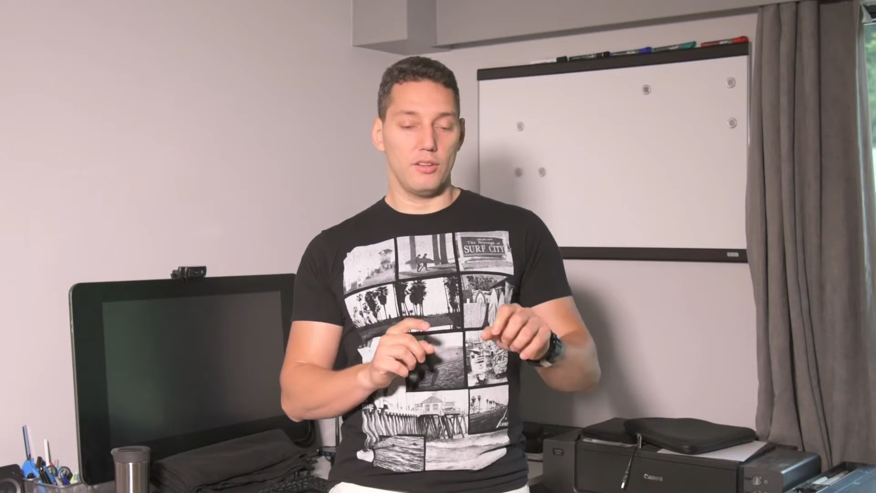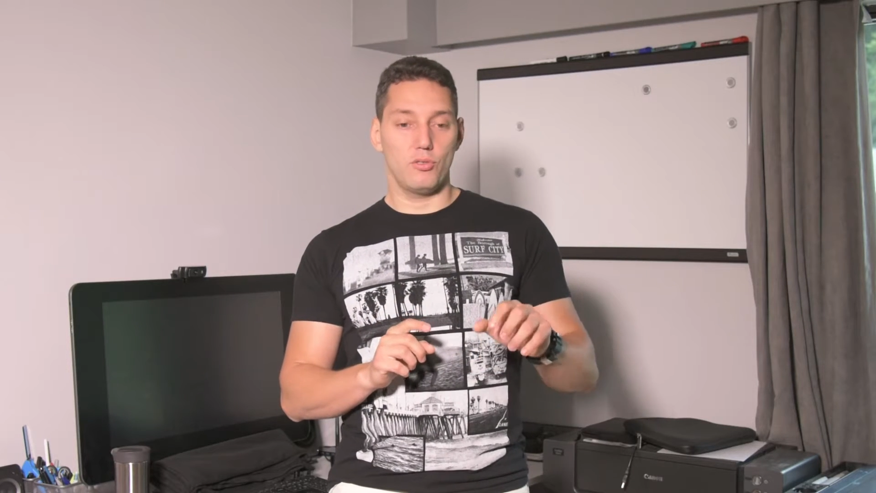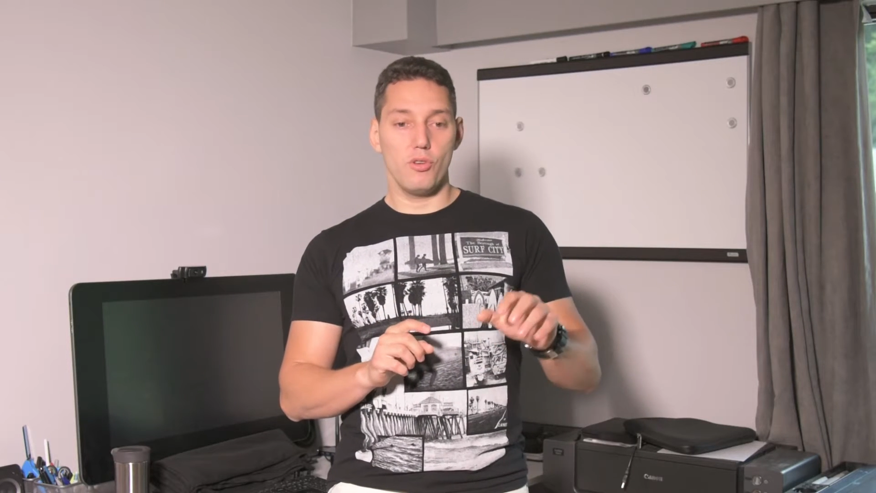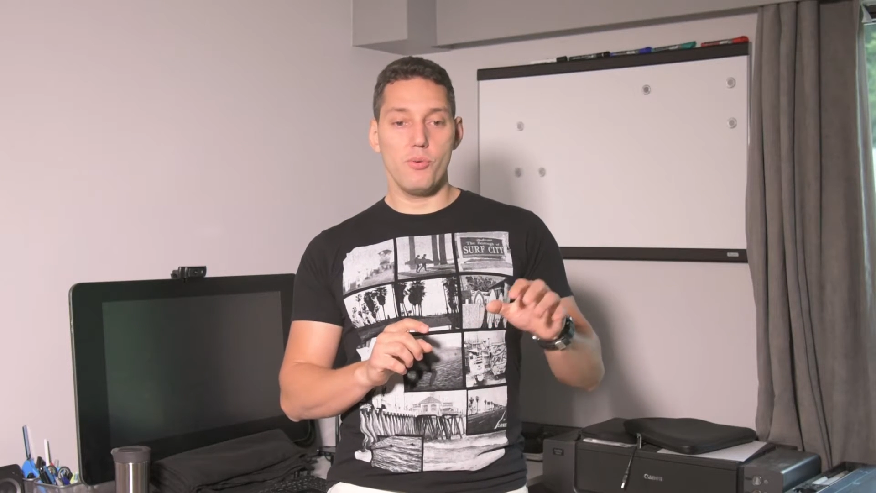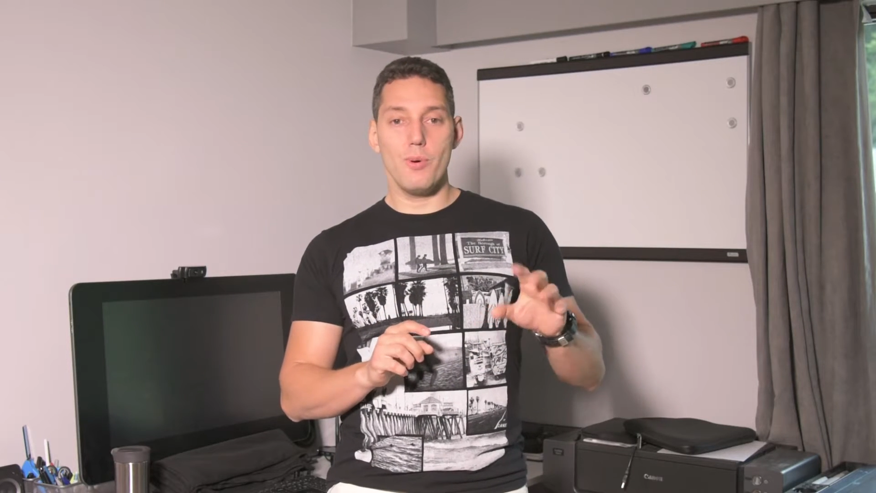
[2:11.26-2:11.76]

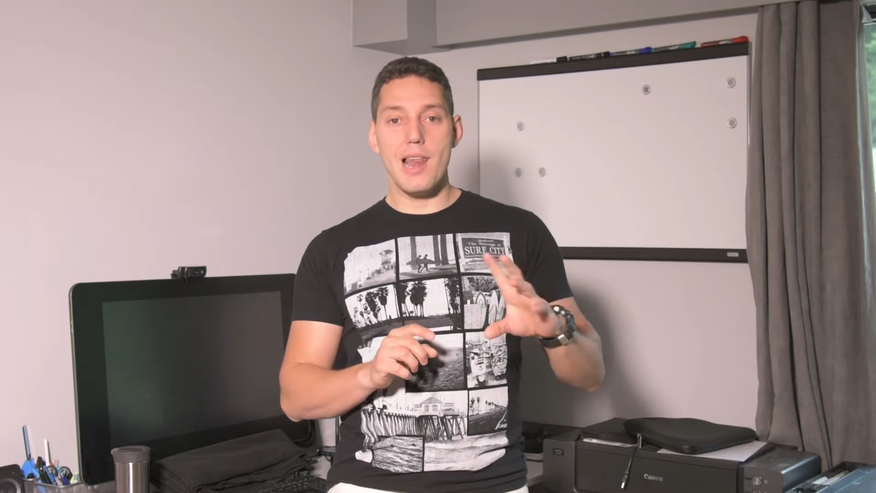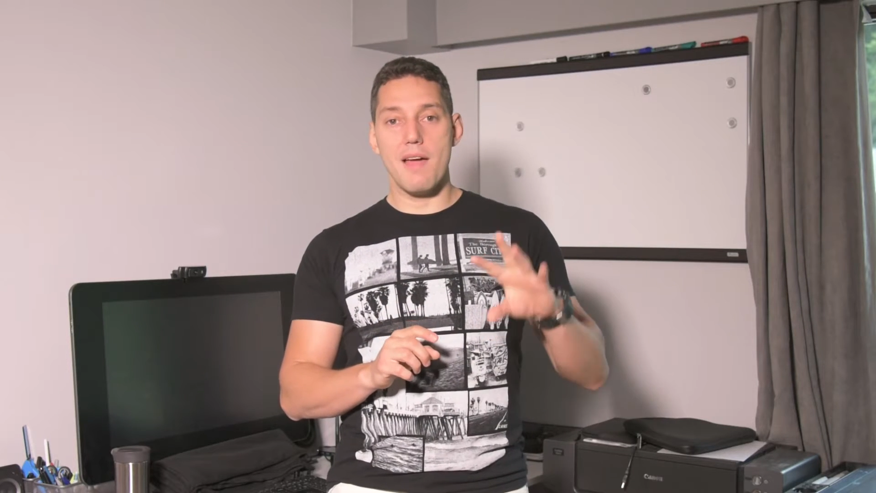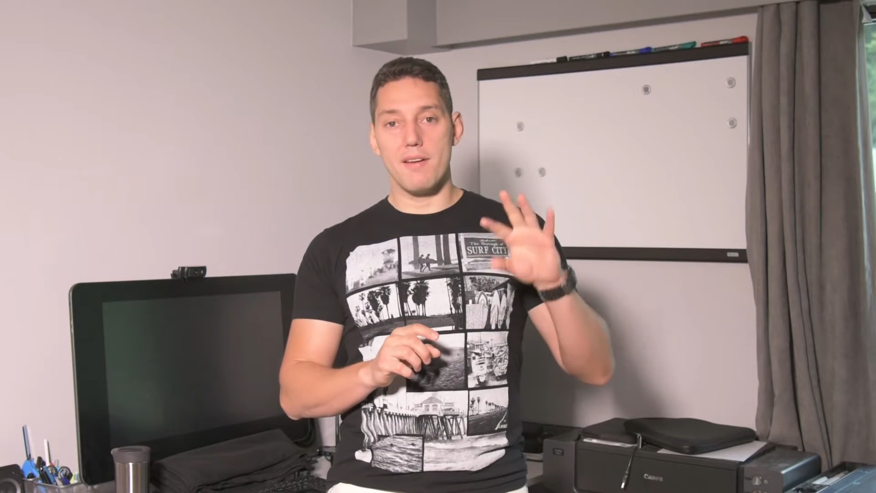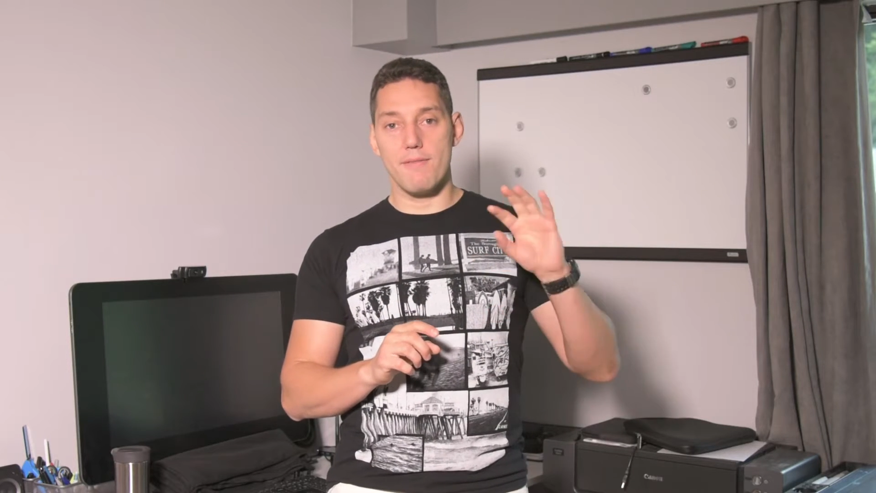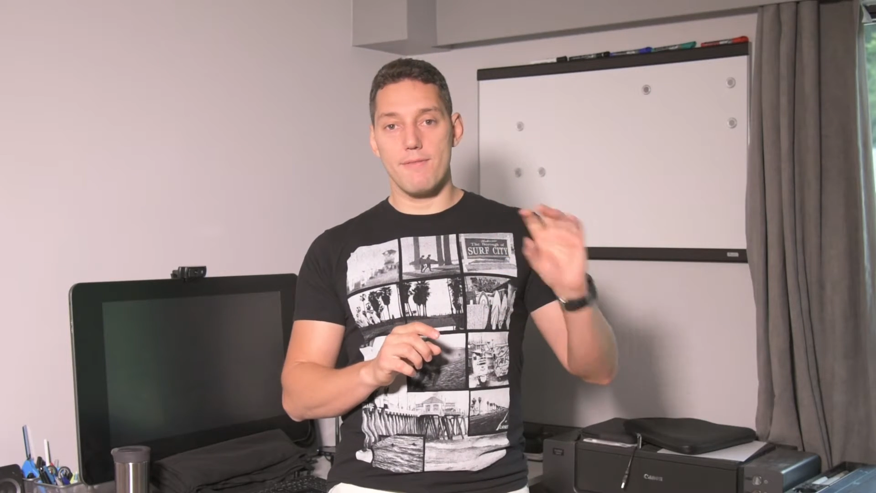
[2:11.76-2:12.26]
So you will
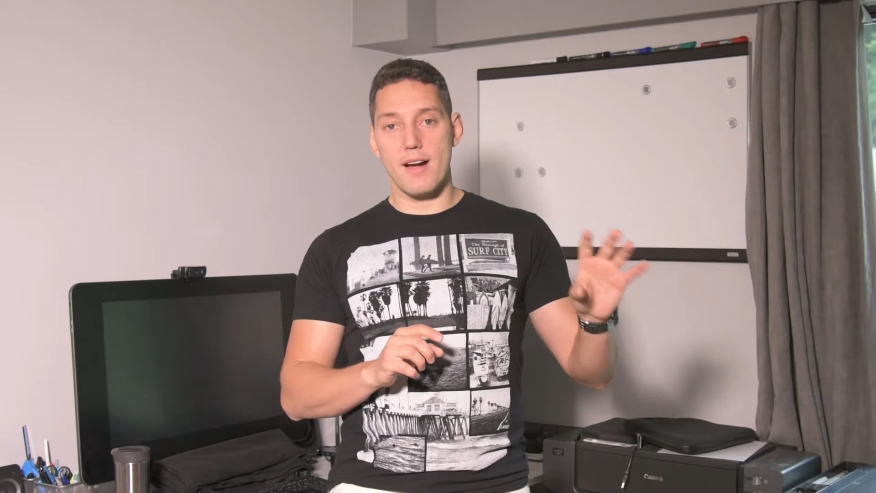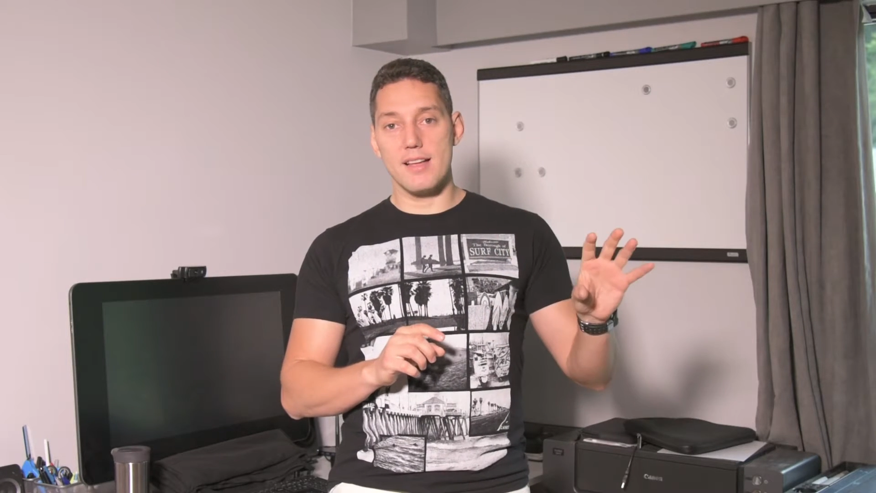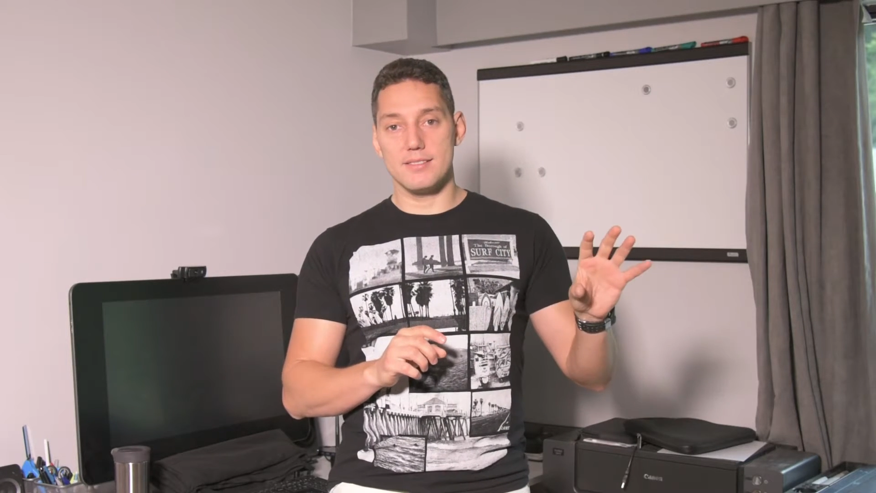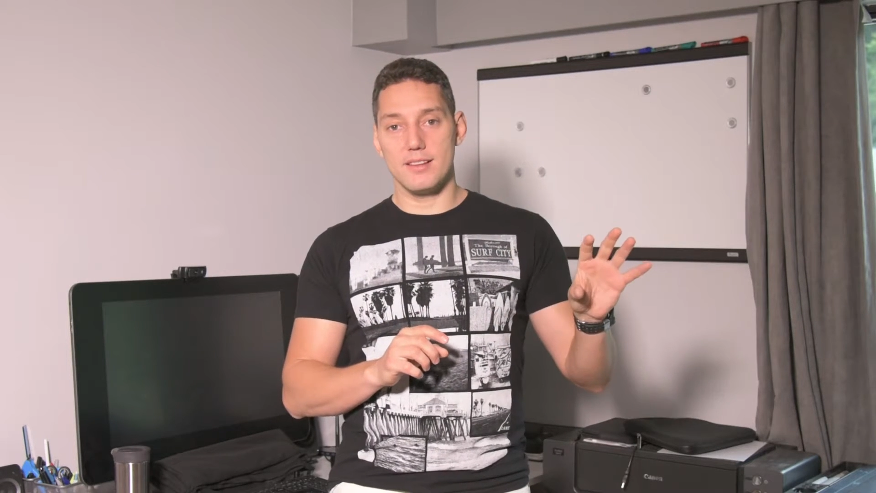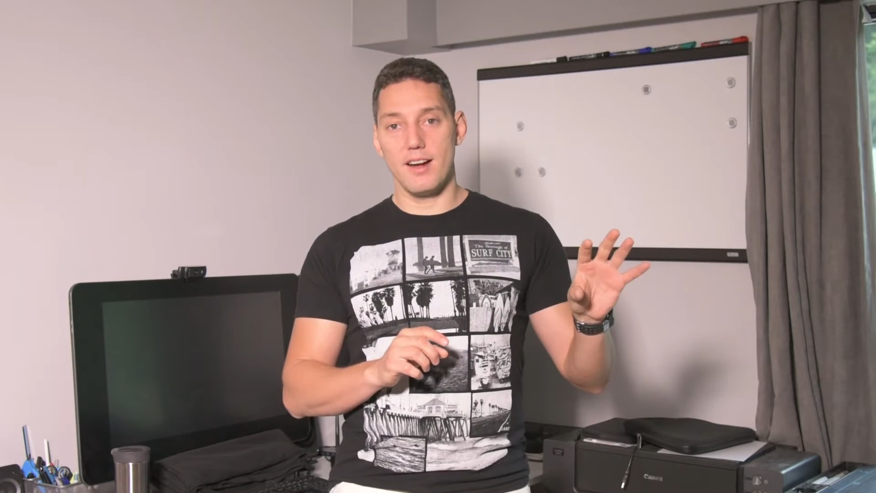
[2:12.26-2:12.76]
have a
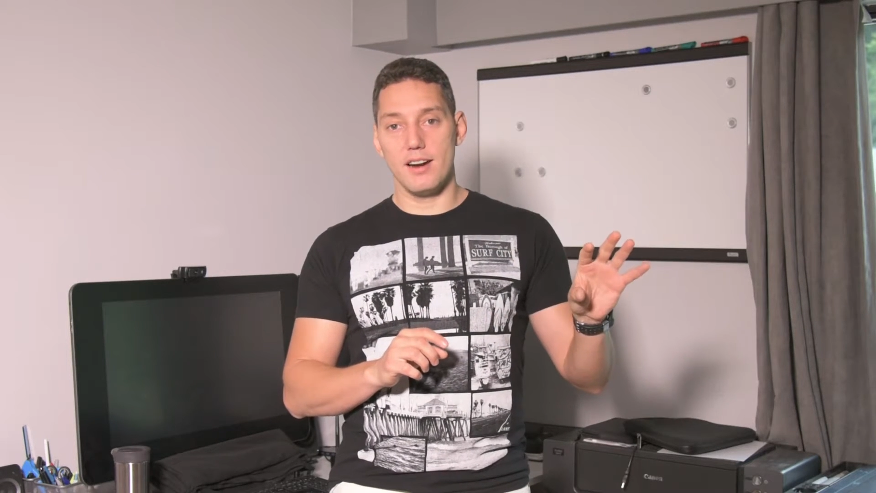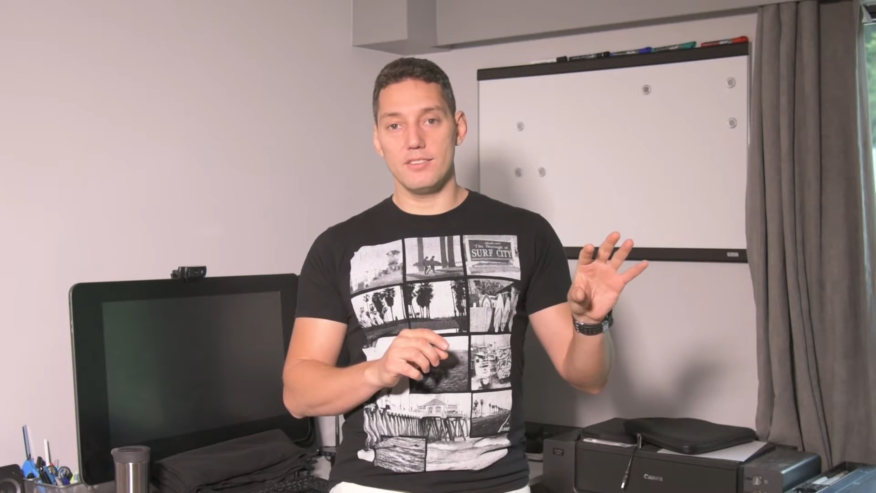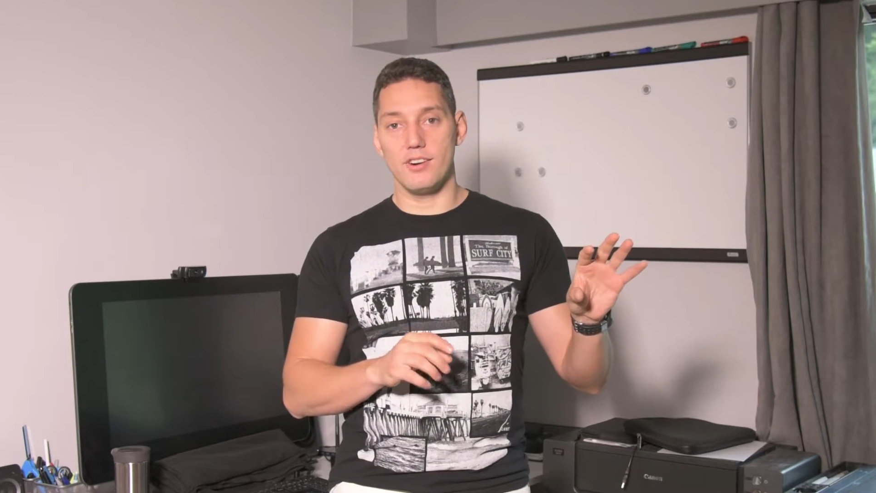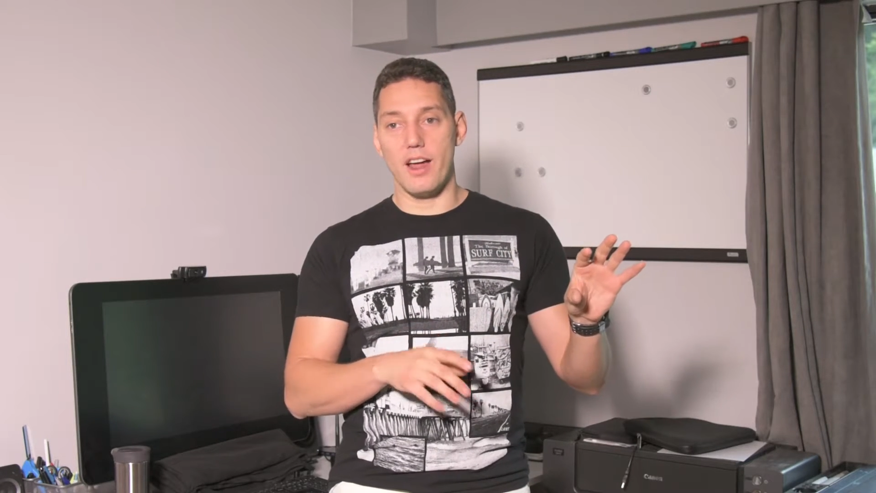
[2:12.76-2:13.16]
fast hard